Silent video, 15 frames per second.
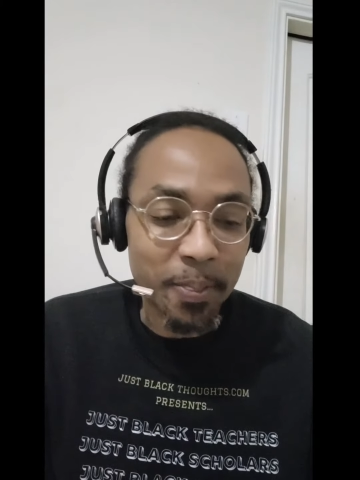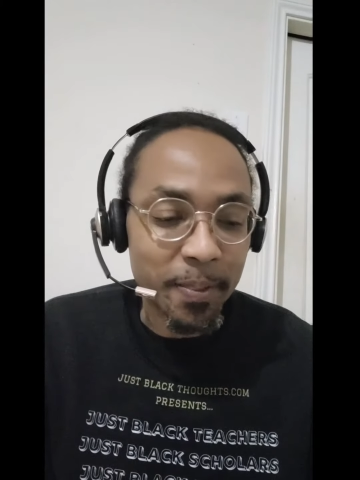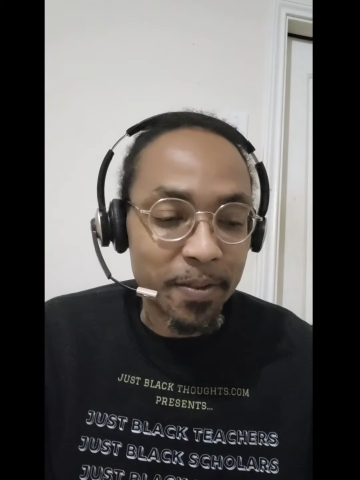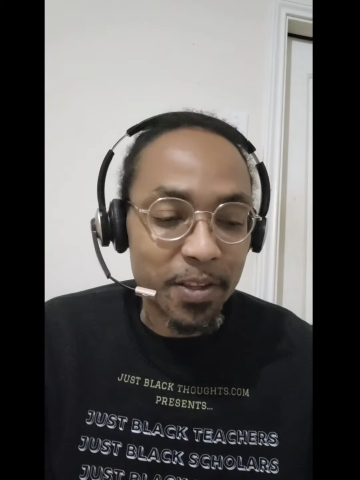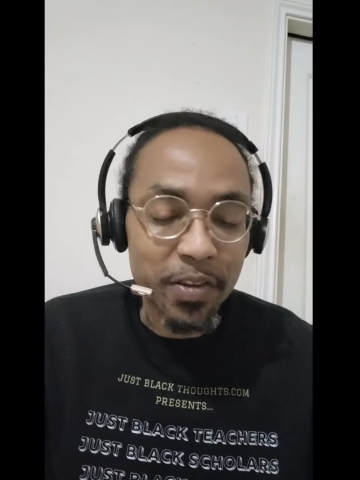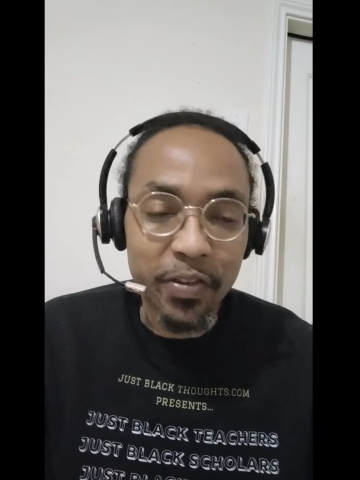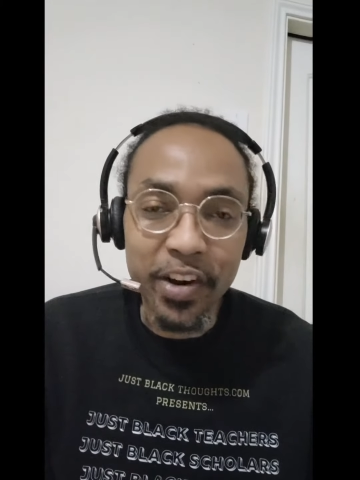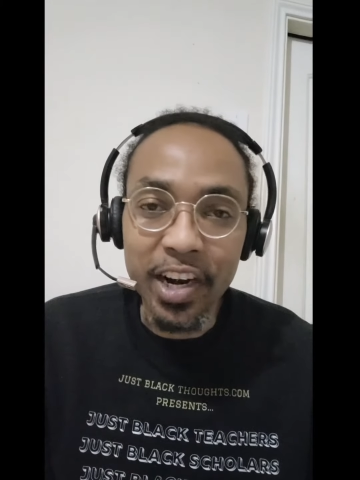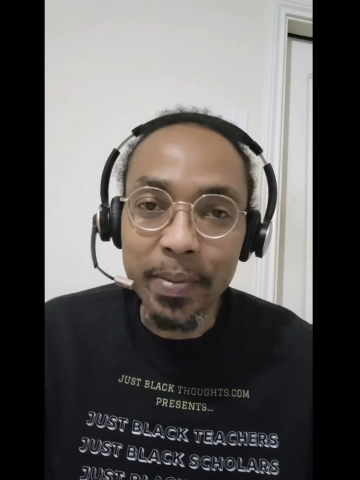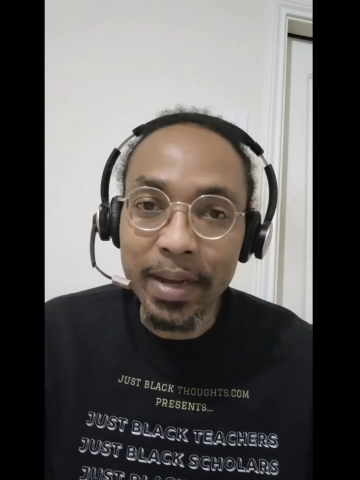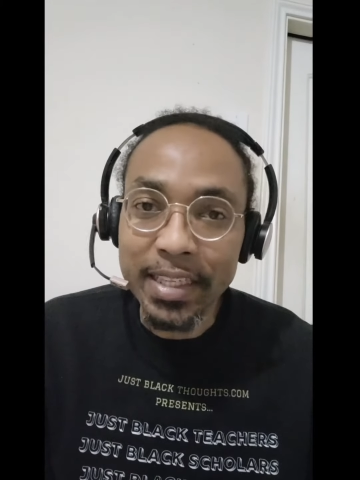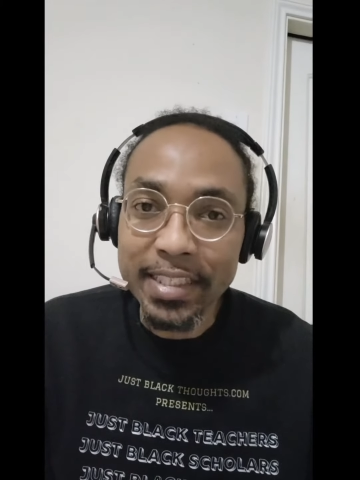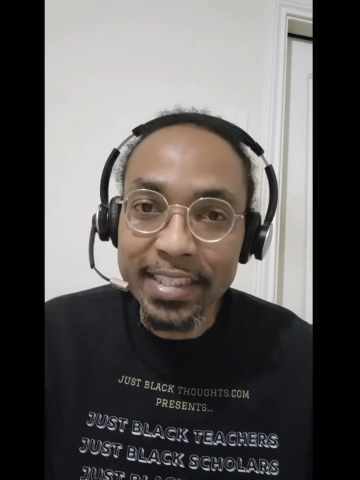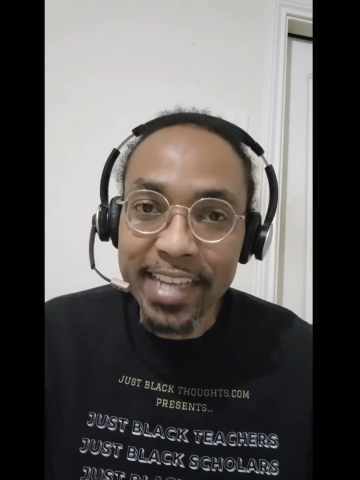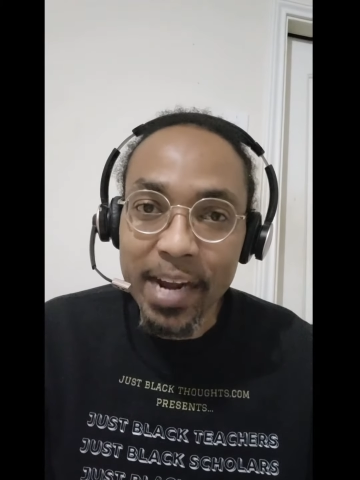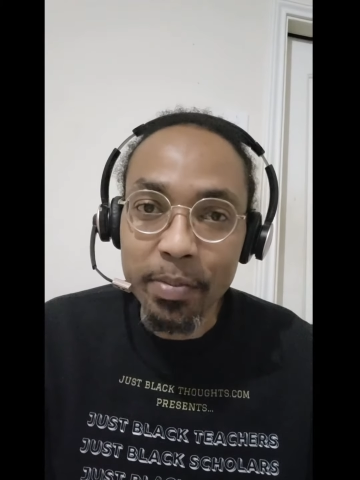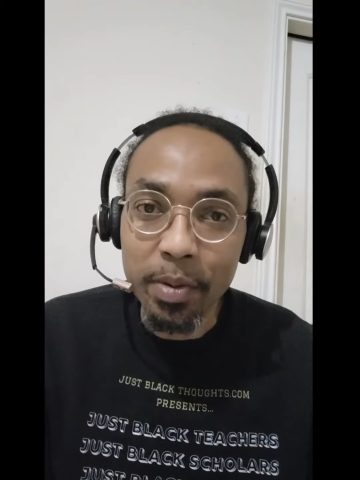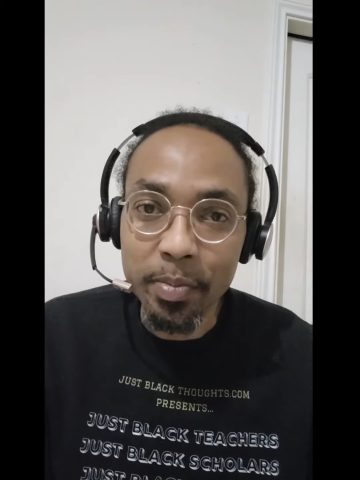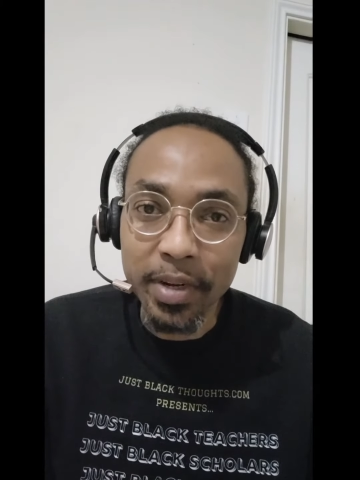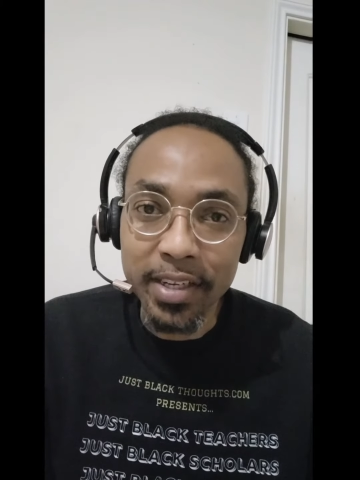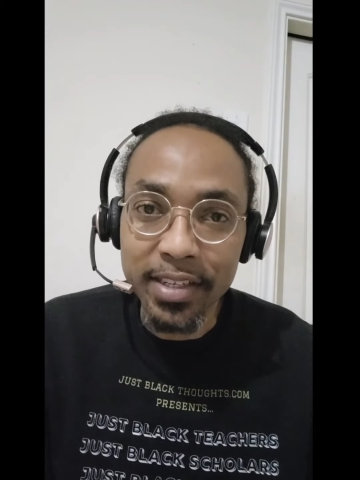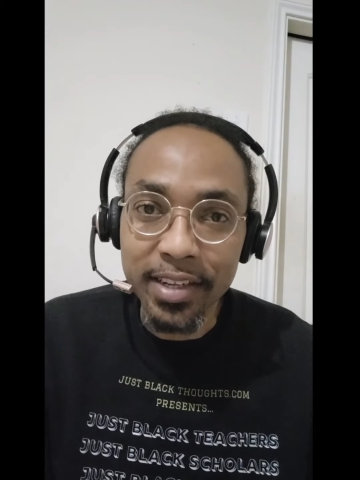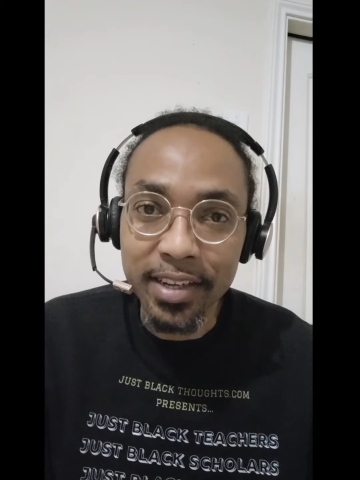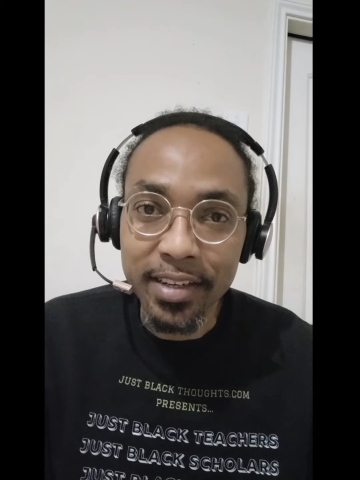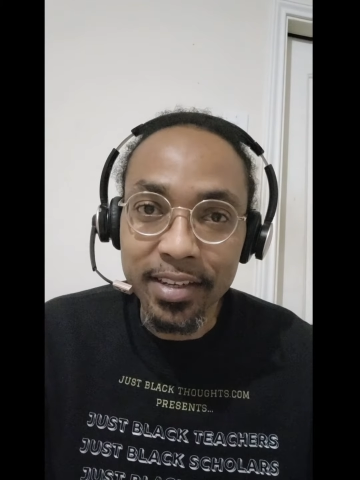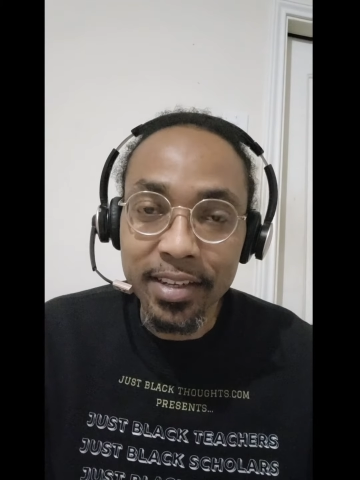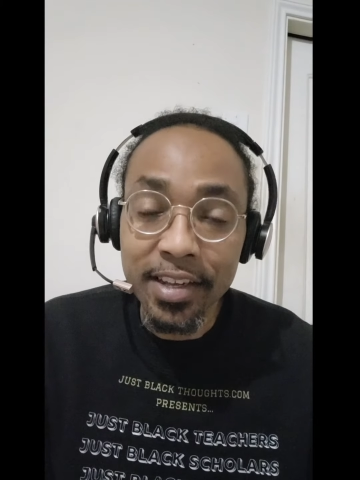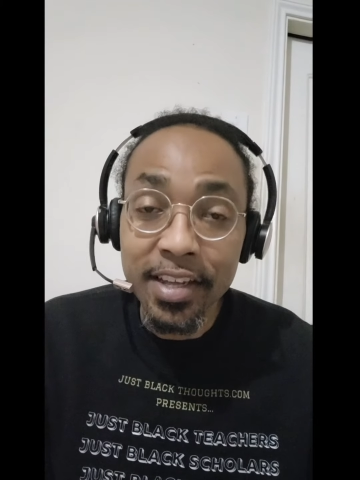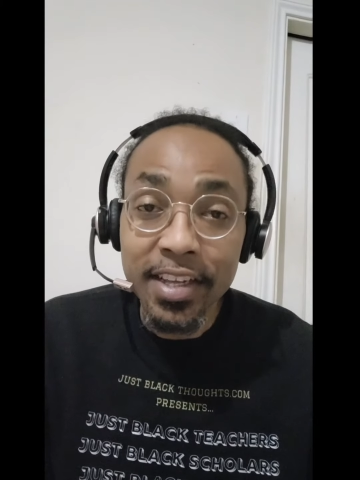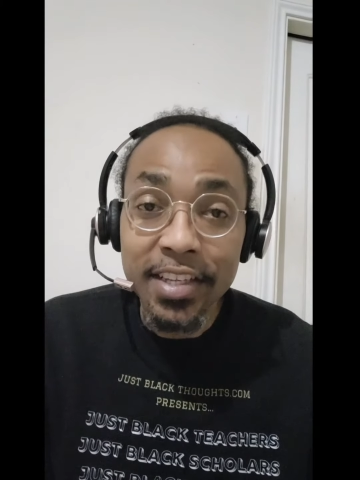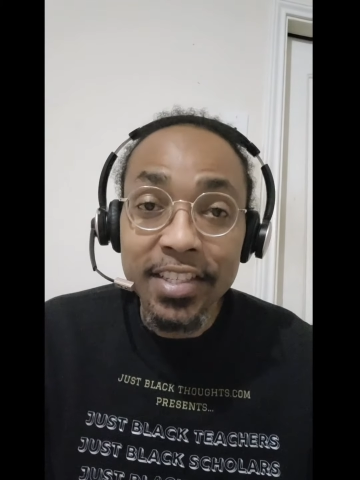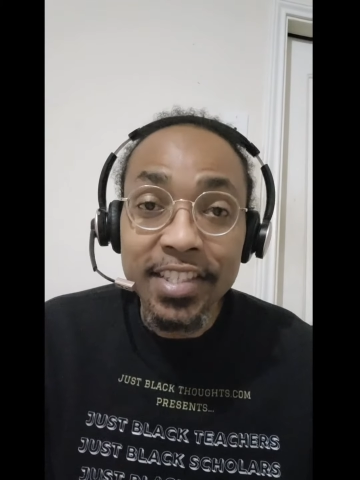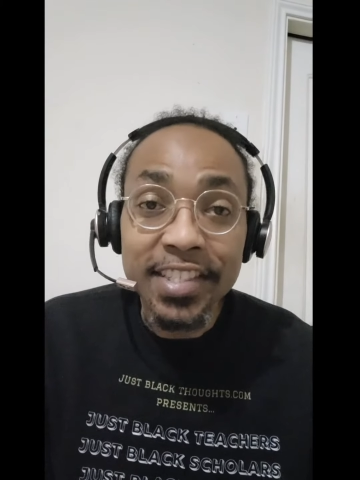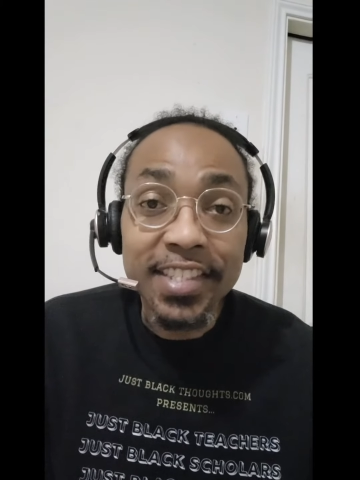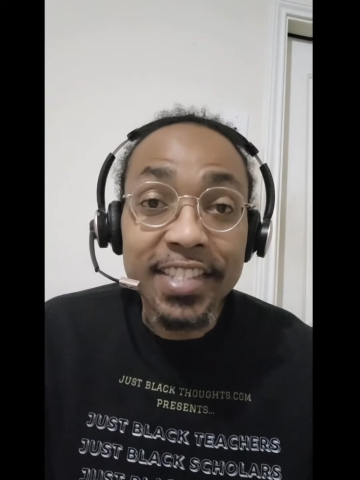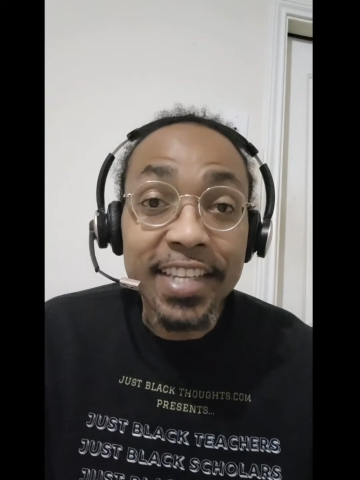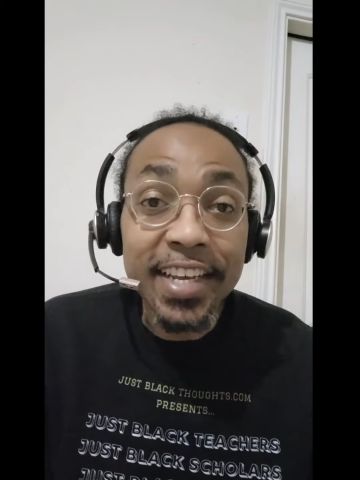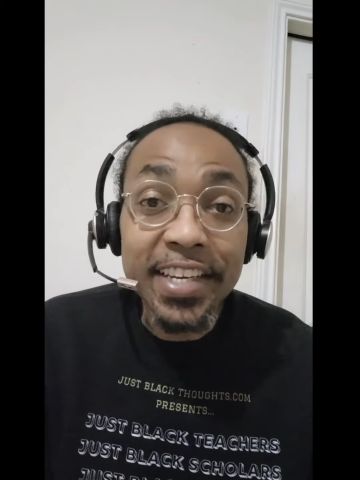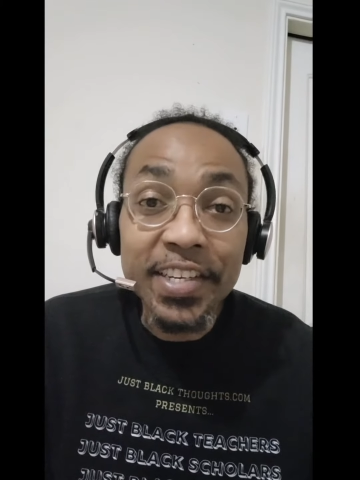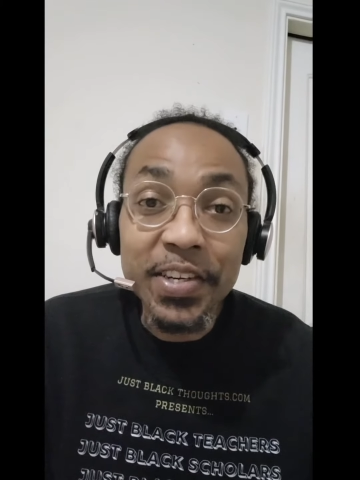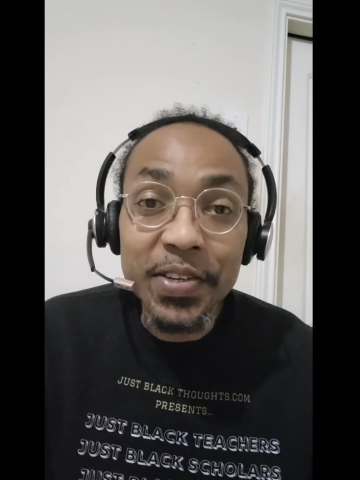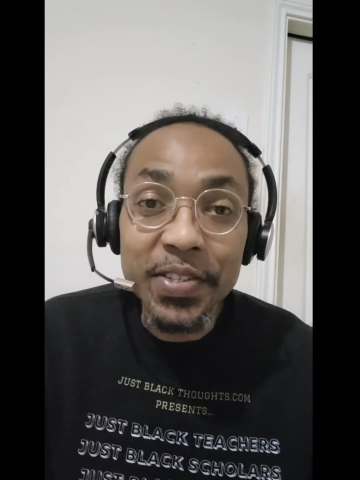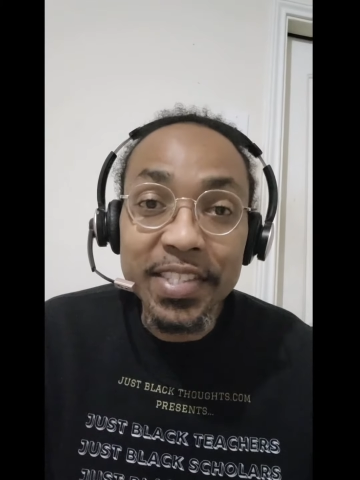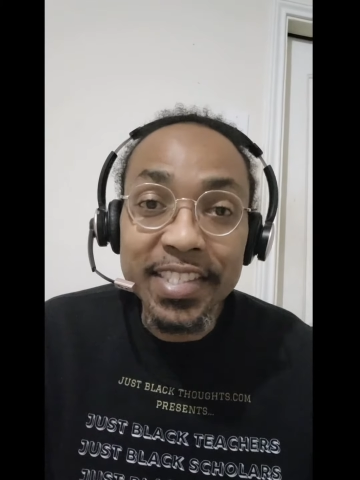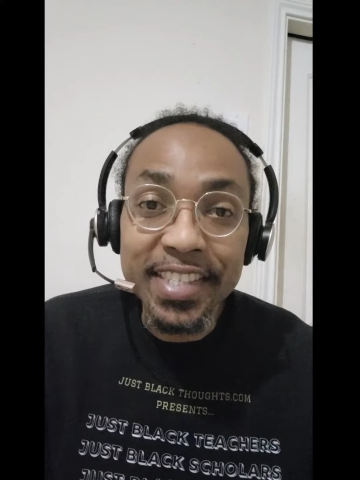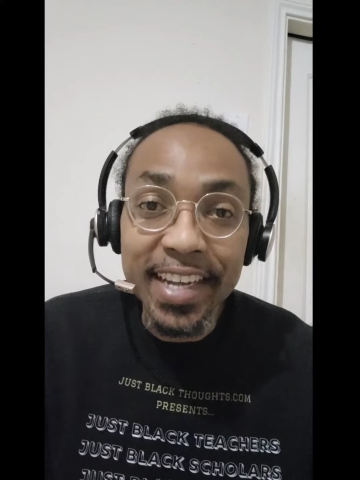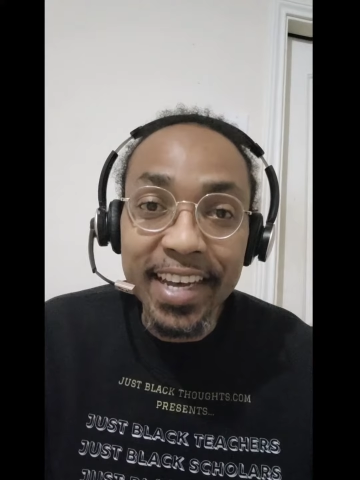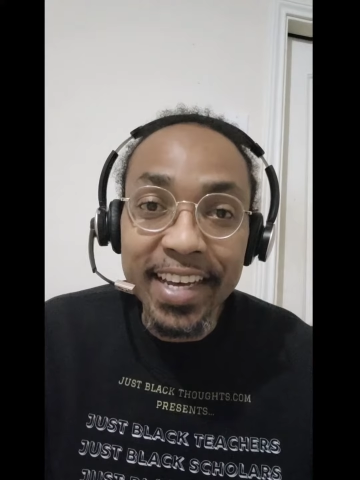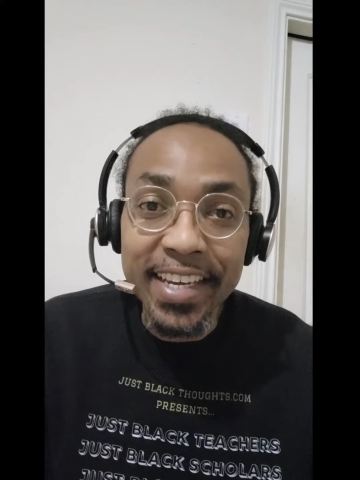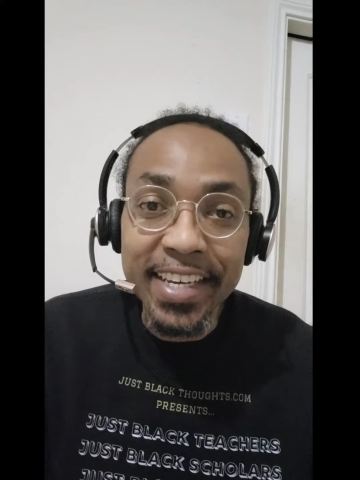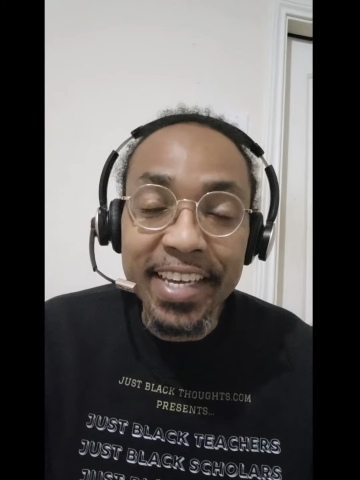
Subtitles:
You've heard about the Cyber Monday. Singles Day